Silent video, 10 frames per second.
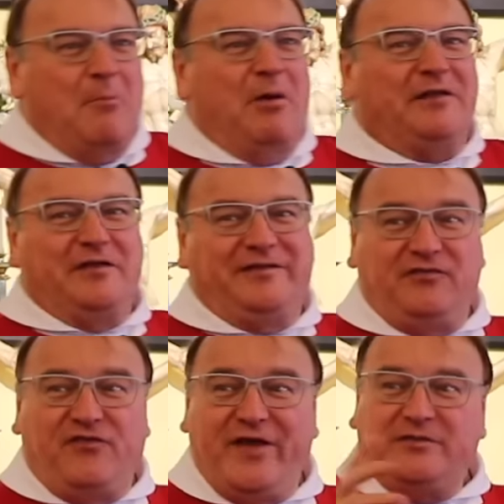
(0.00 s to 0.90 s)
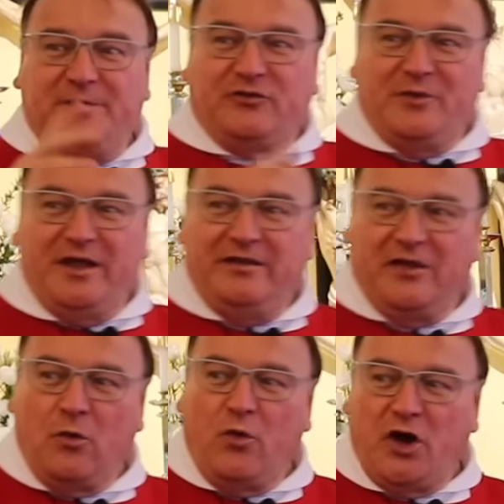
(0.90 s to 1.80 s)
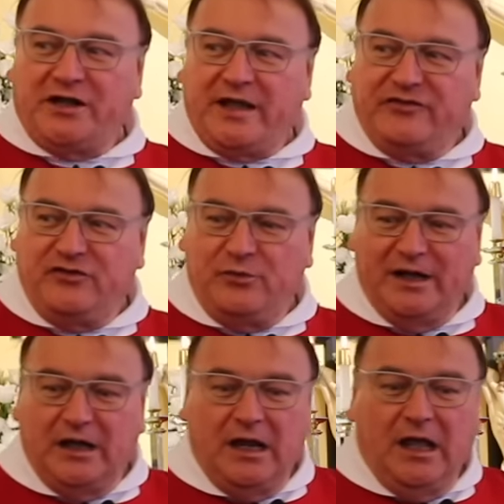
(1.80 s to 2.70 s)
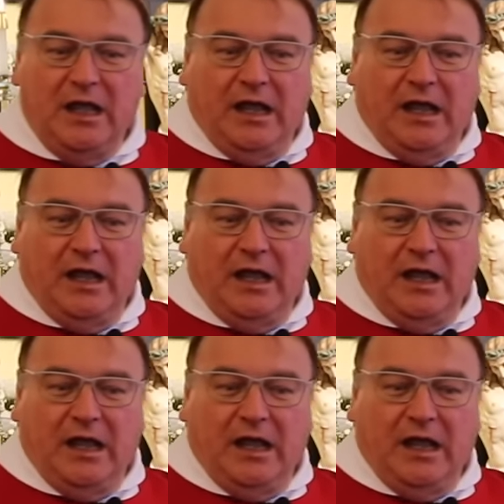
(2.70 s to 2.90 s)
But the difference between the word that you will,